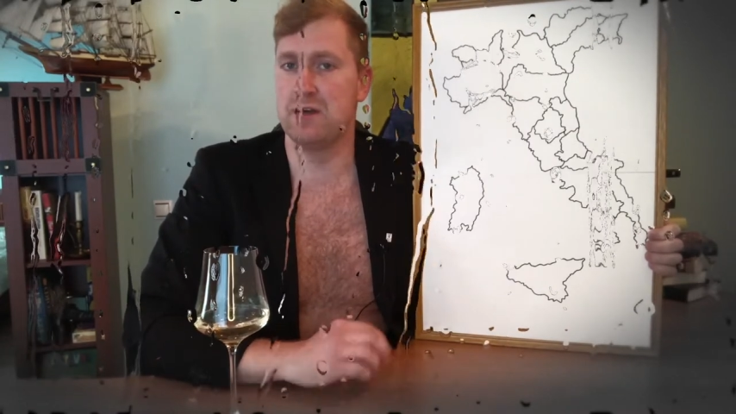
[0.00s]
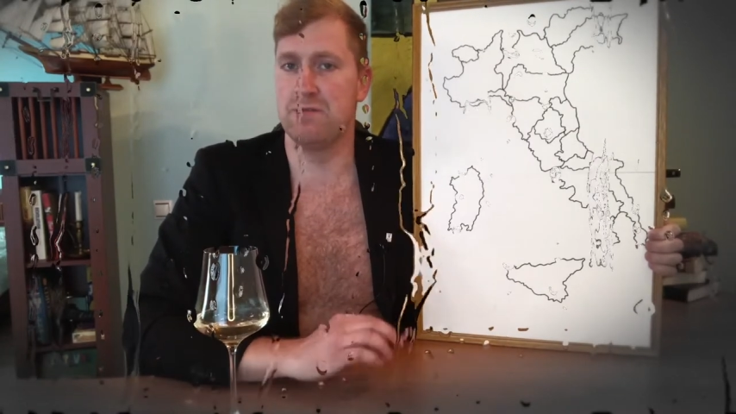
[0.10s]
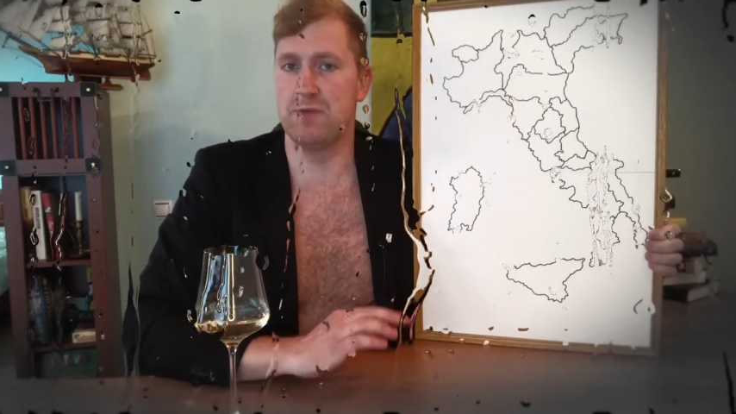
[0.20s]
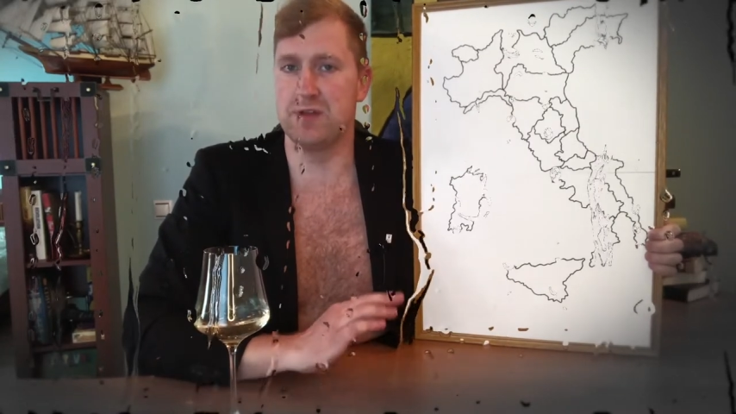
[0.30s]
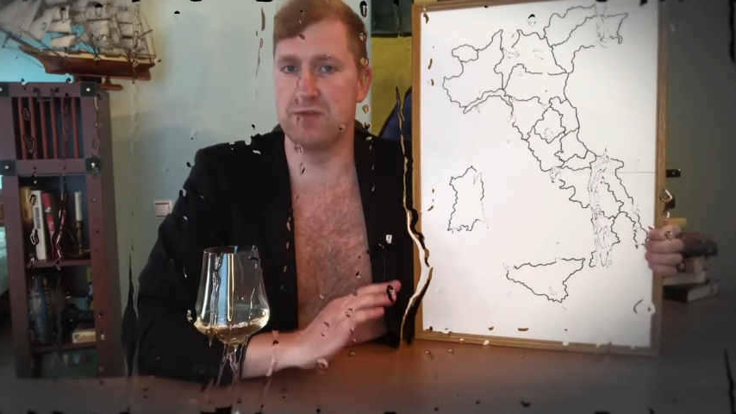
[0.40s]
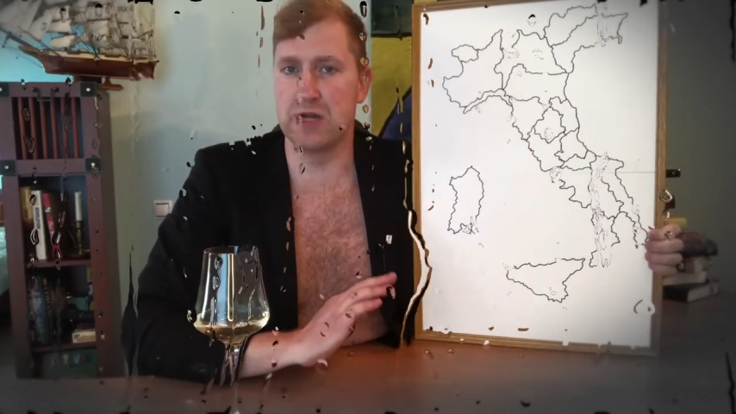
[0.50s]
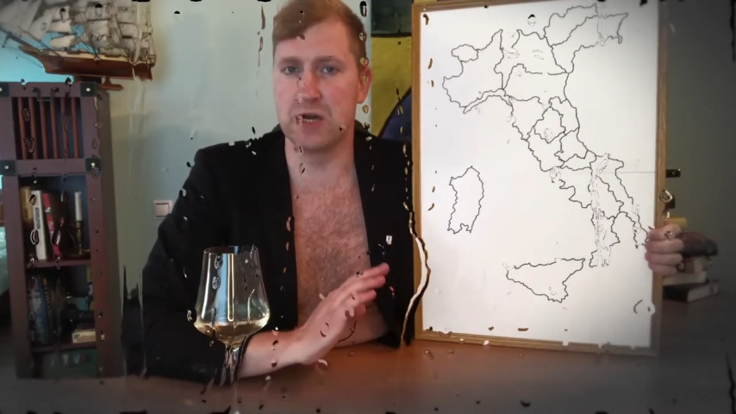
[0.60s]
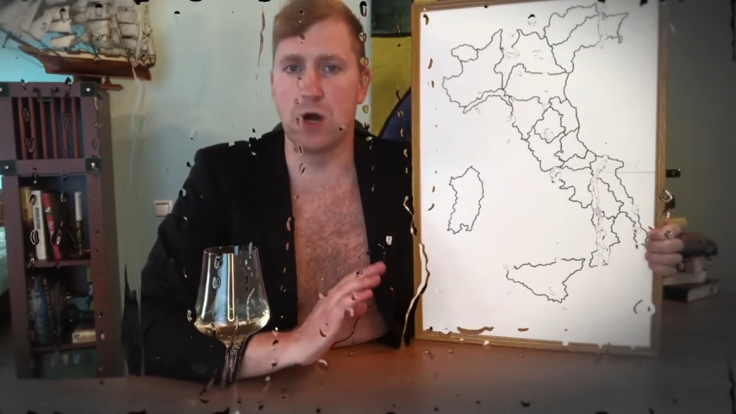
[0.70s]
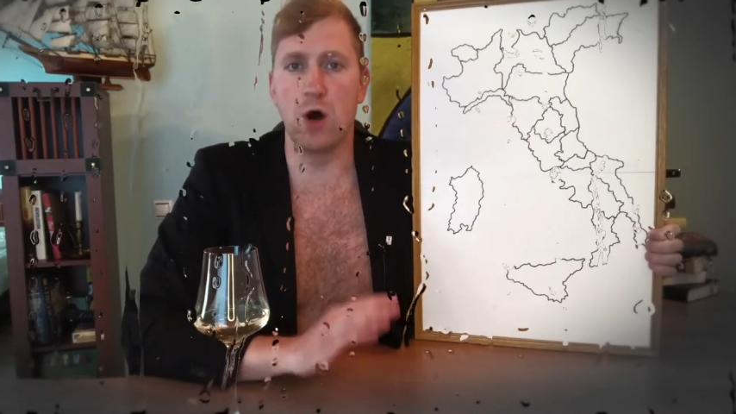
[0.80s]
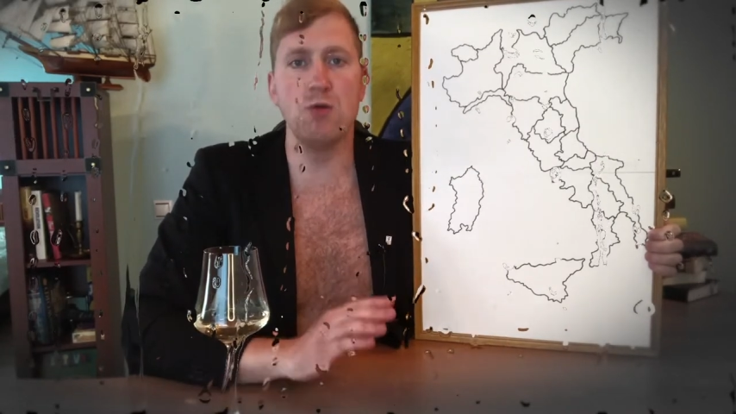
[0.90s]
when we are
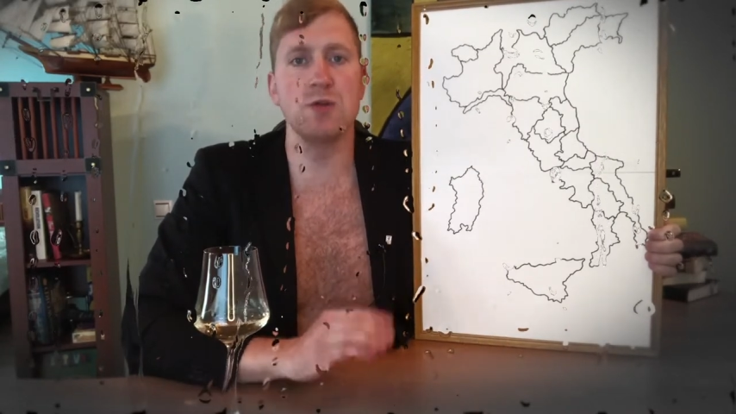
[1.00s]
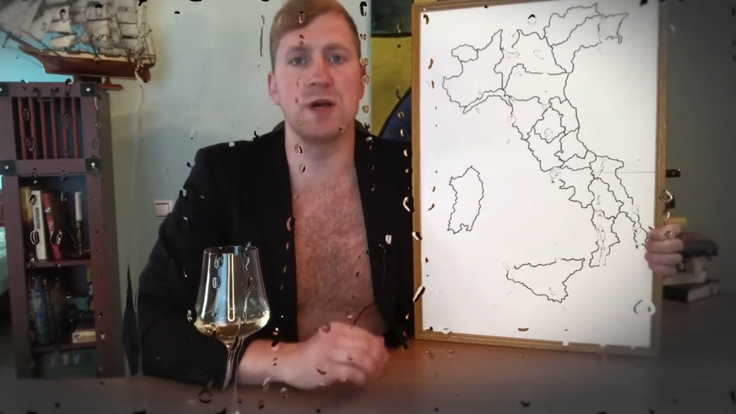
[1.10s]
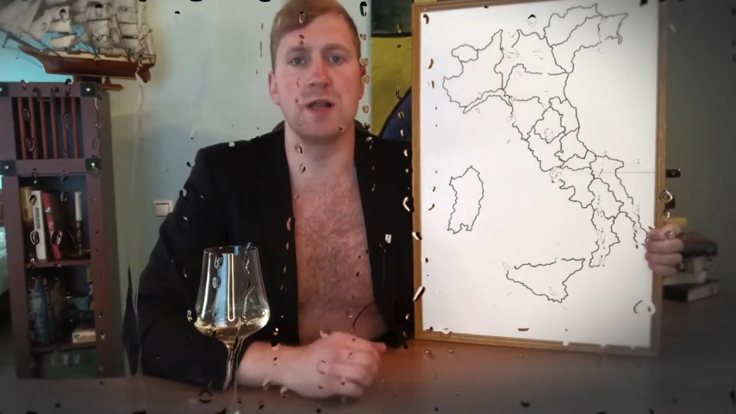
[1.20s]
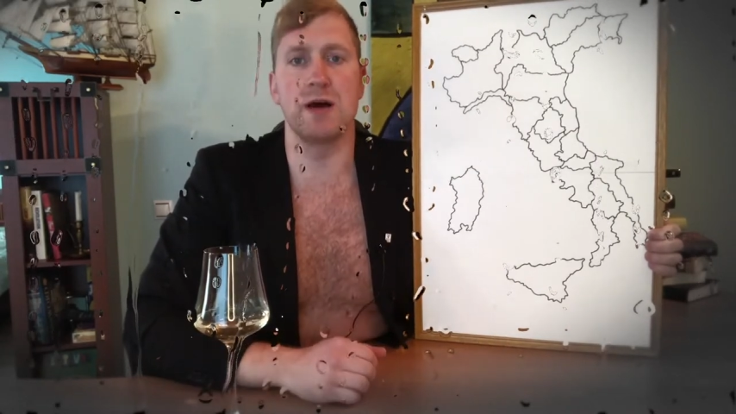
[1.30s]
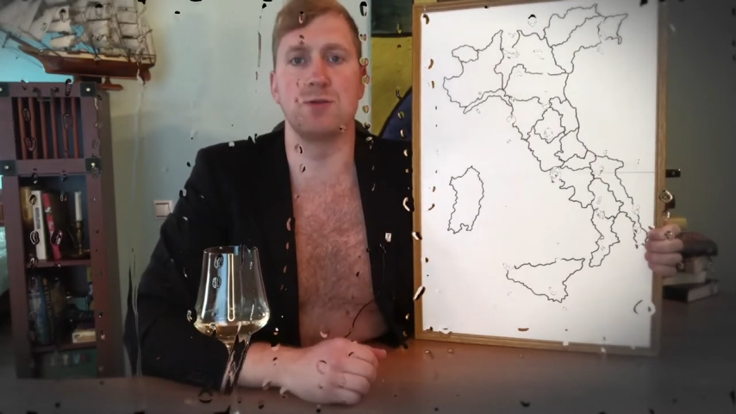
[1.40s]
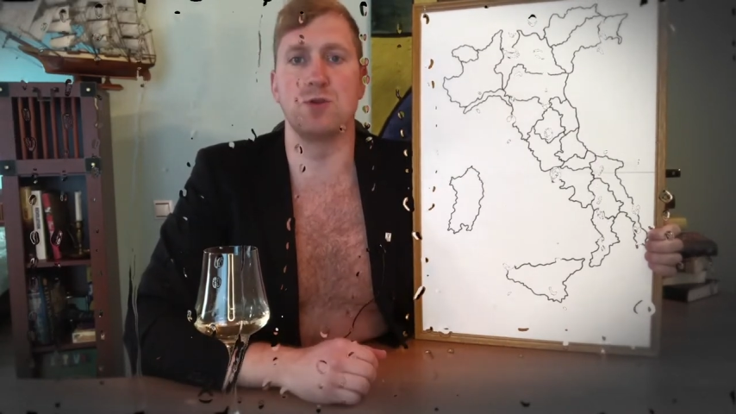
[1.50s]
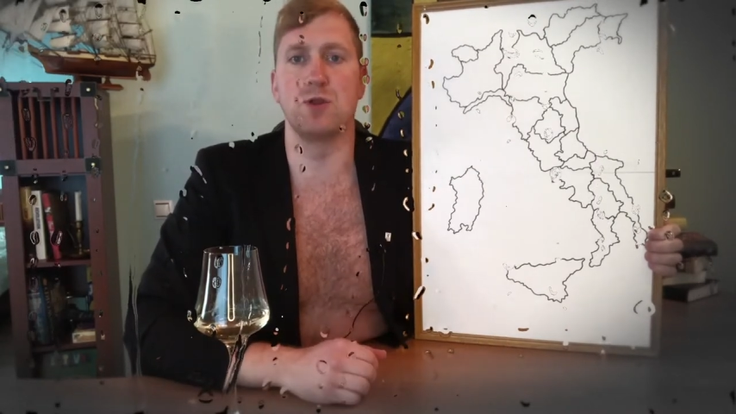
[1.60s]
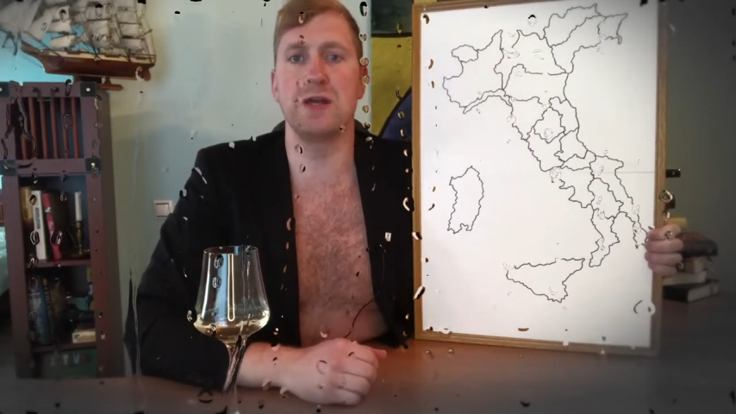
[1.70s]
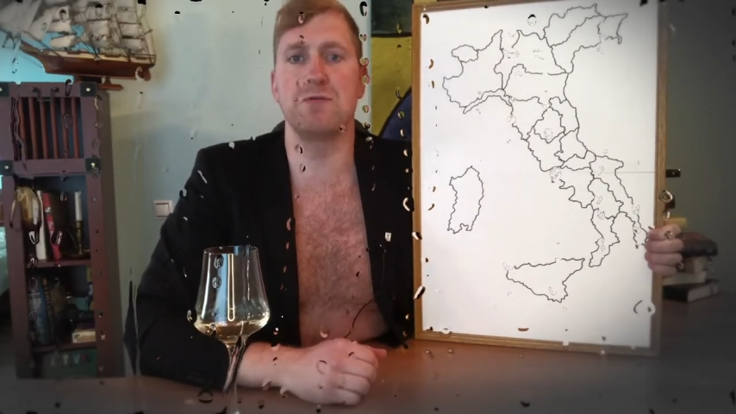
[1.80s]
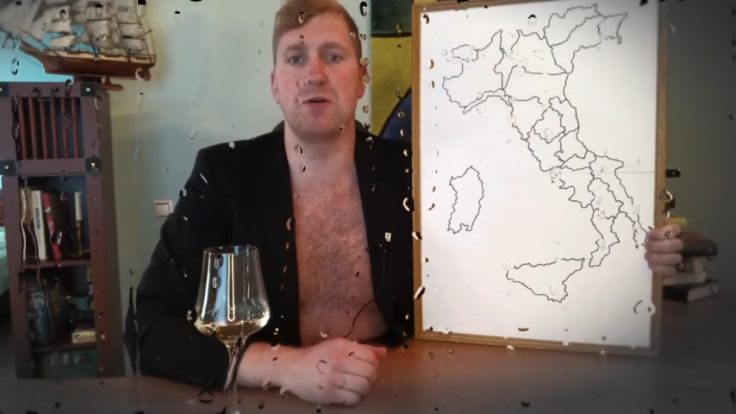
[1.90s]
only allowed to
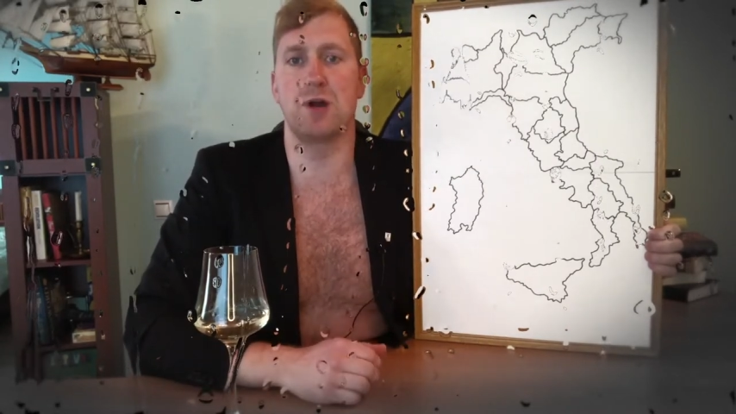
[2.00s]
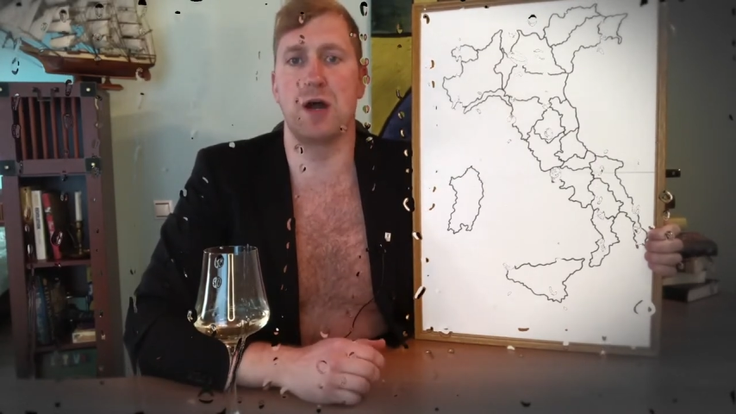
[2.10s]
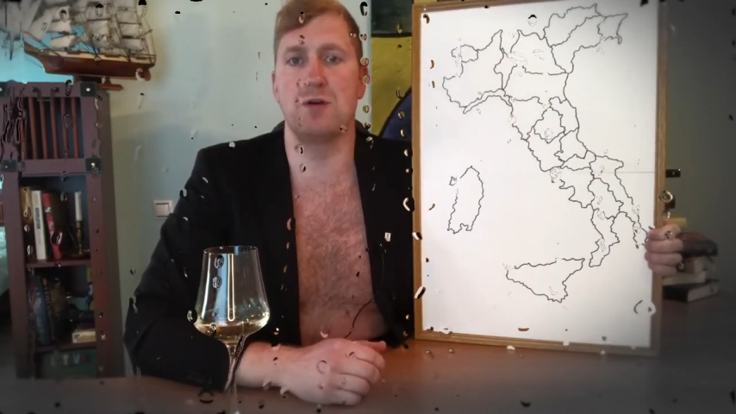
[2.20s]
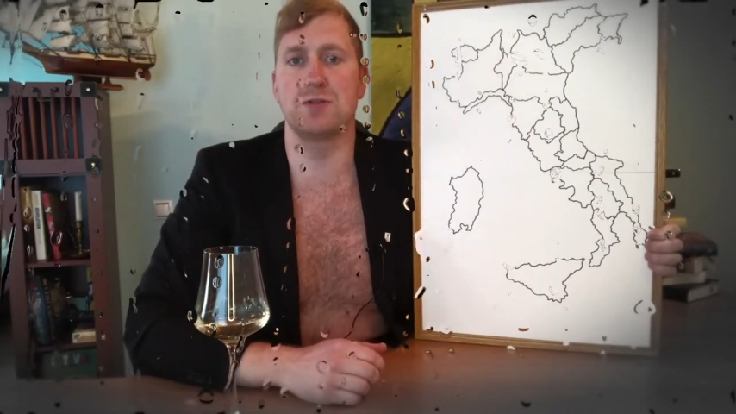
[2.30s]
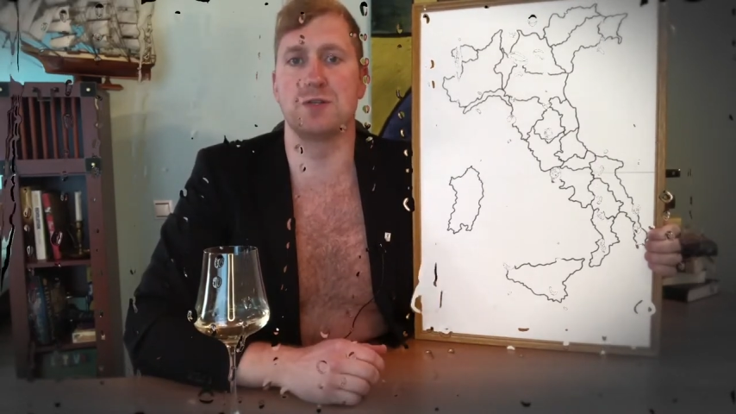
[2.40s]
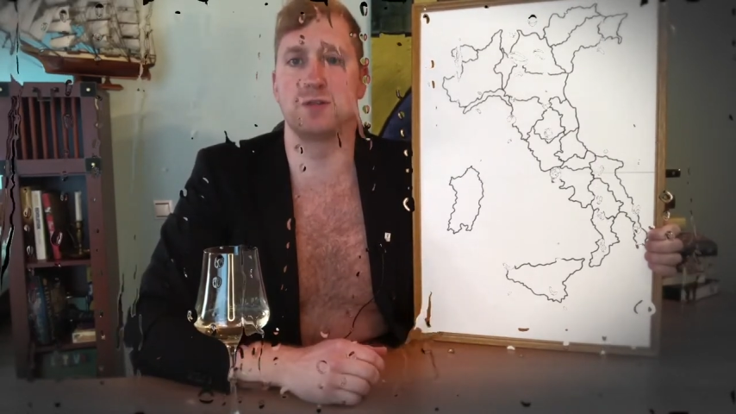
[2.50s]
leave our houses